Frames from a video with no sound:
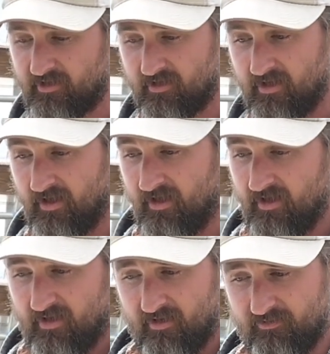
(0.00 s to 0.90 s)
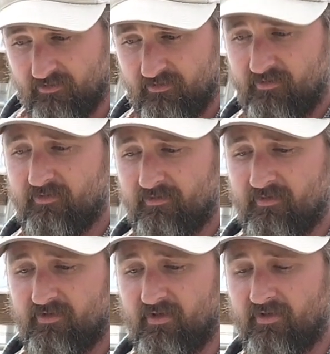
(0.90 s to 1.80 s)
and have
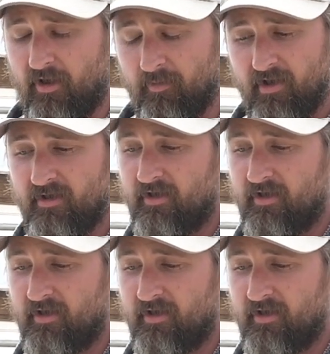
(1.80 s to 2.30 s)
determinate